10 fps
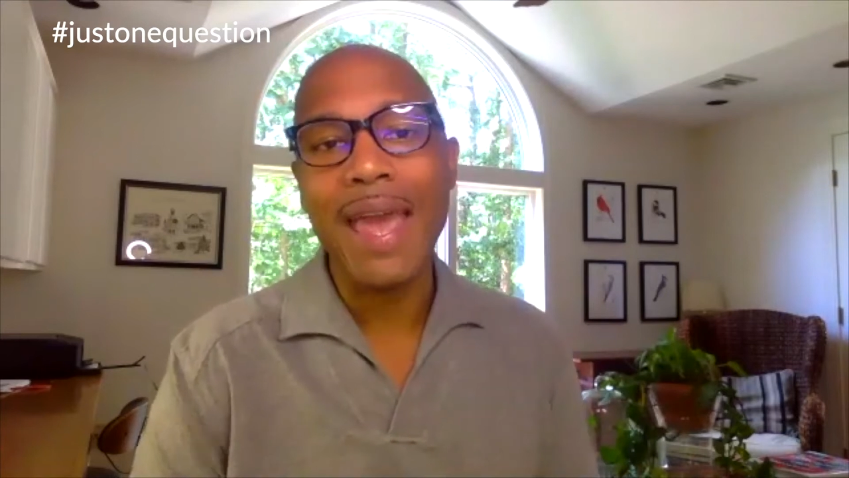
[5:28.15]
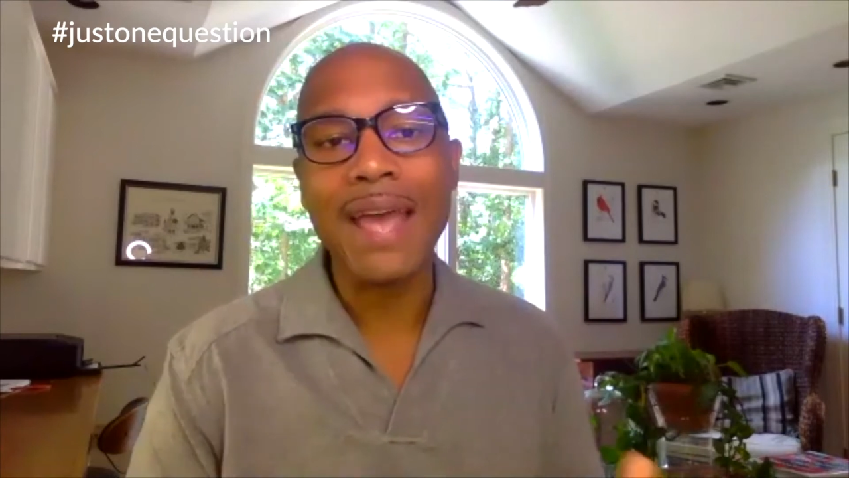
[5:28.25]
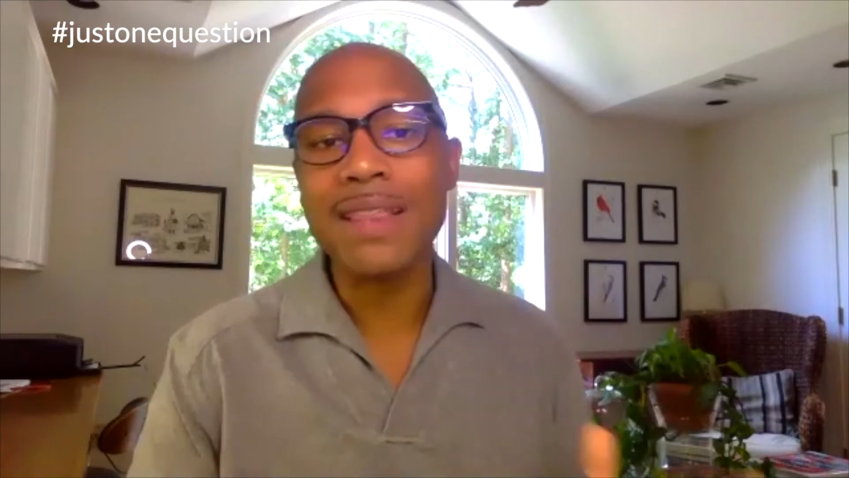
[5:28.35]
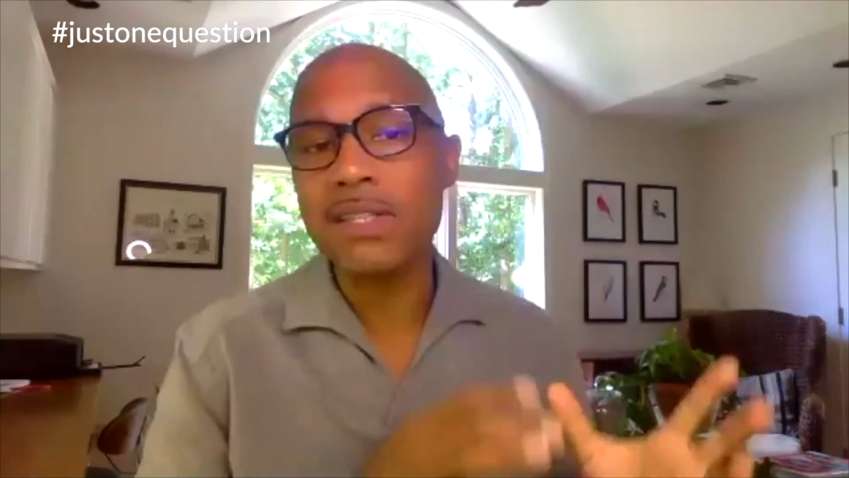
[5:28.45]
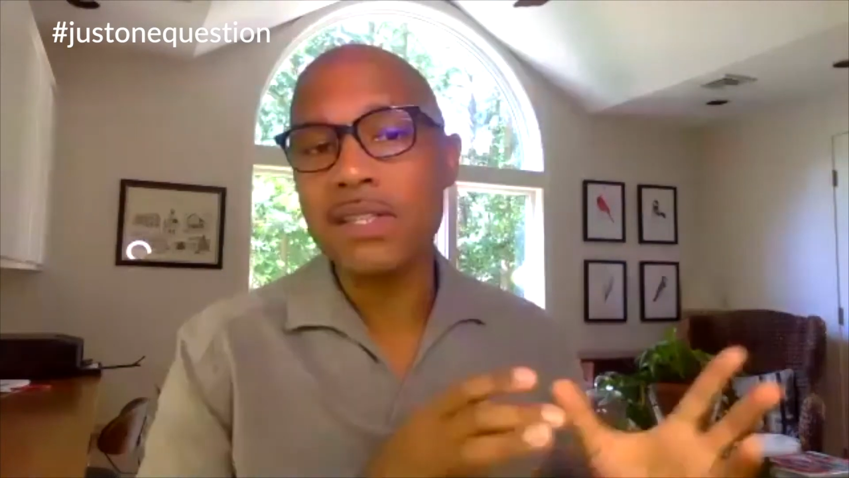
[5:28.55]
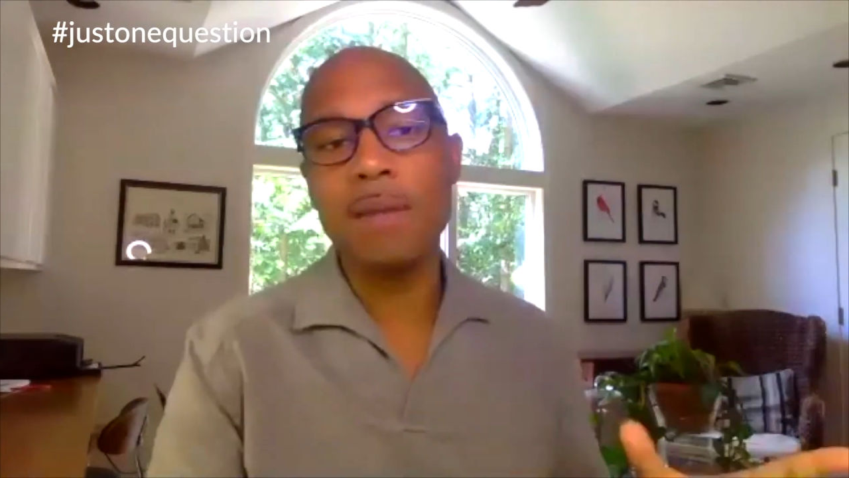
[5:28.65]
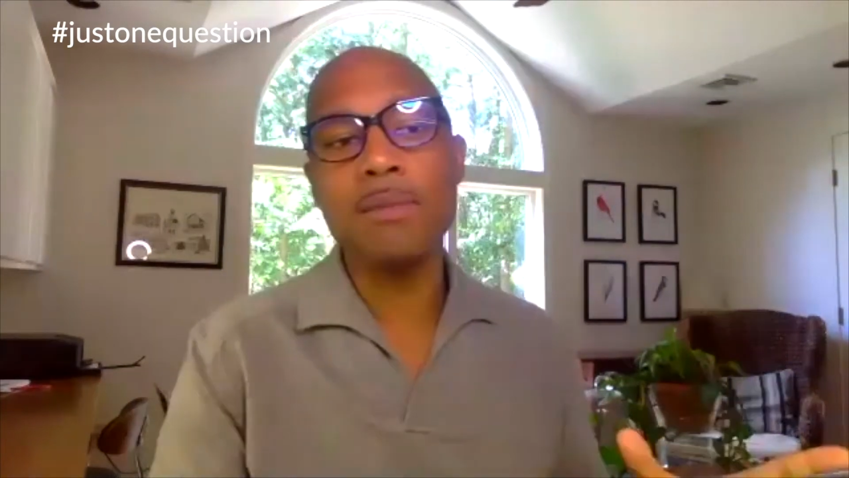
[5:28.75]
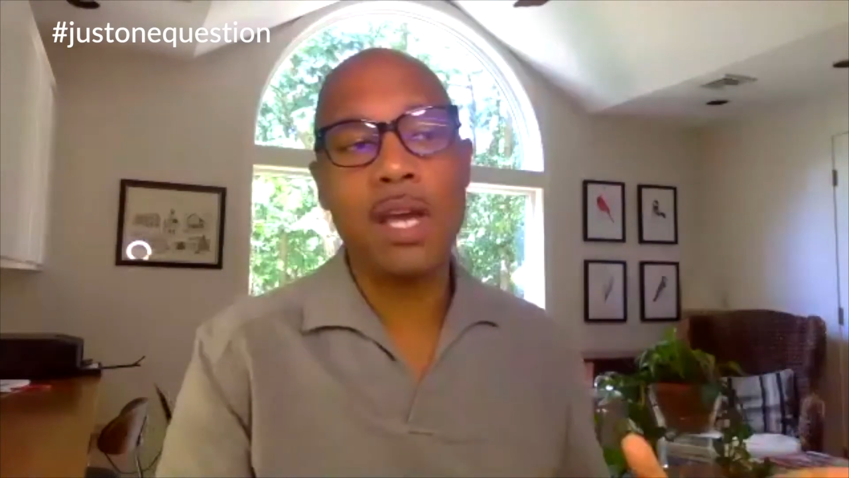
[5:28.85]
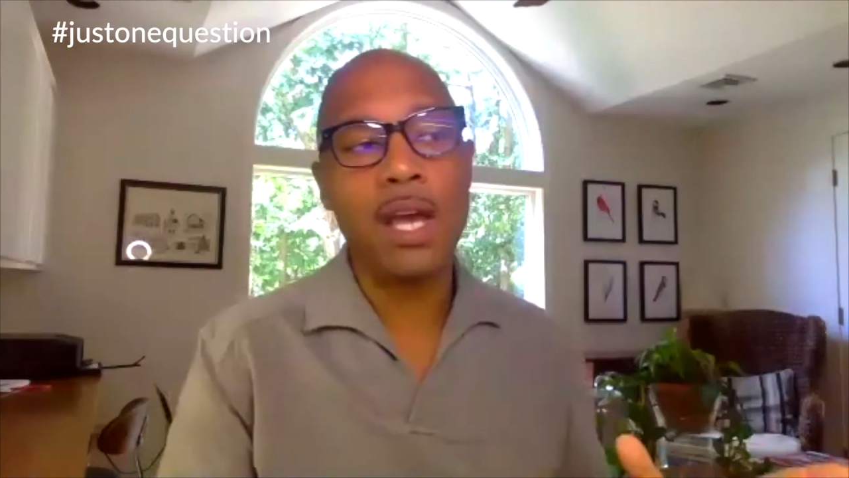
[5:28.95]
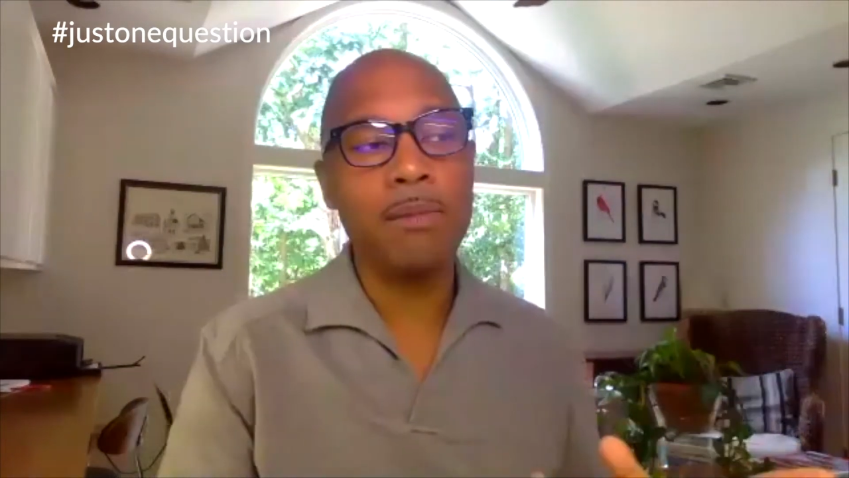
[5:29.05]
at the same
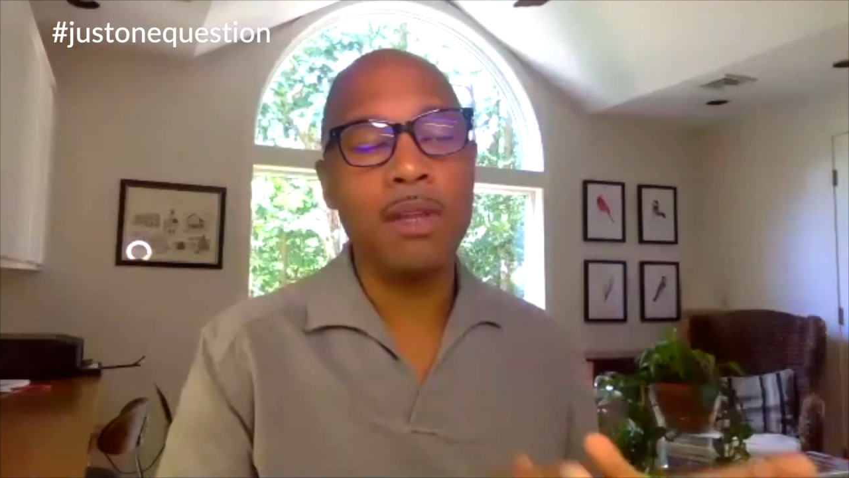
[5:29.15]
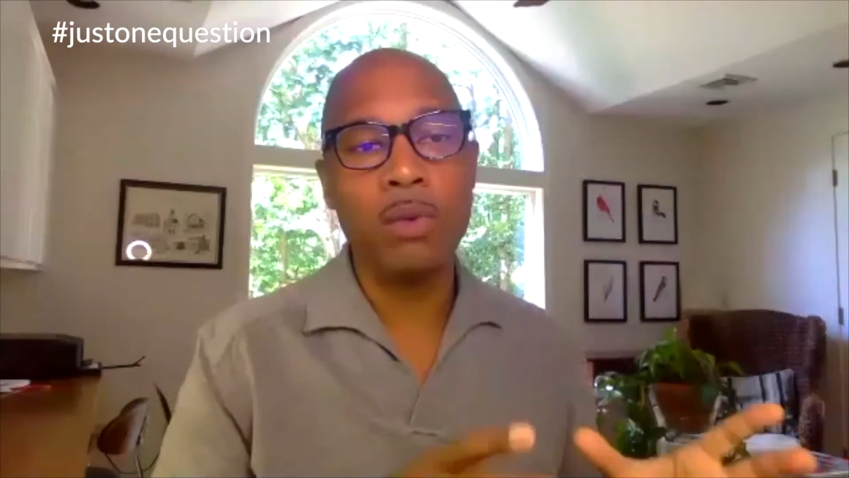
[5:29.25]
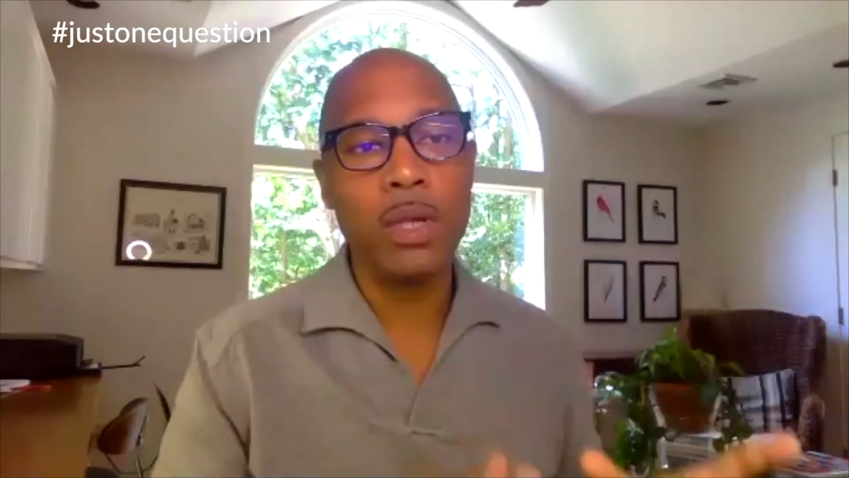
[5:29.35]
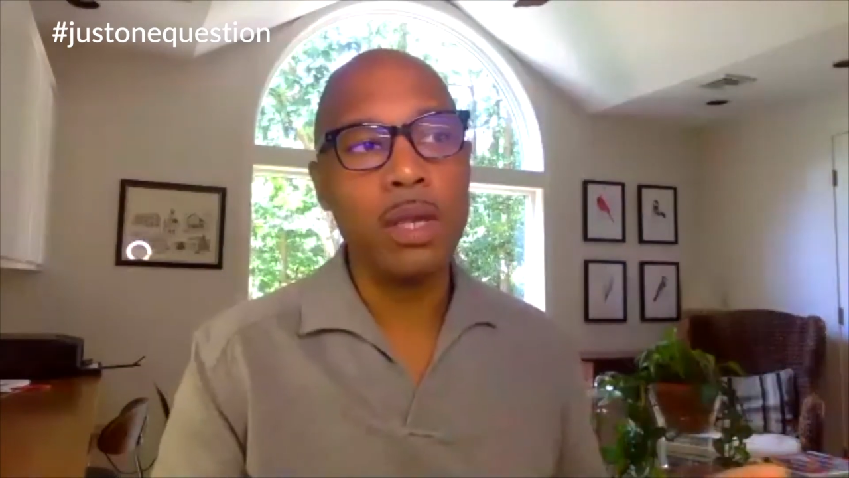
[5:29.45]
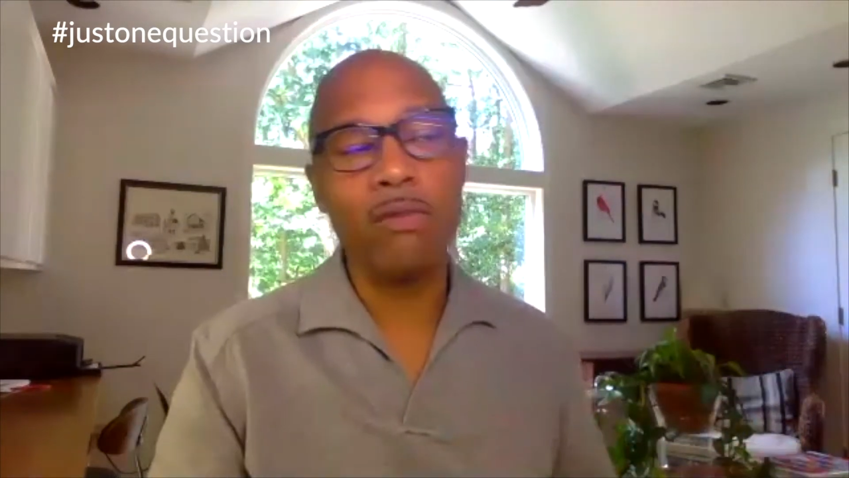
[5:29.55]
time that we have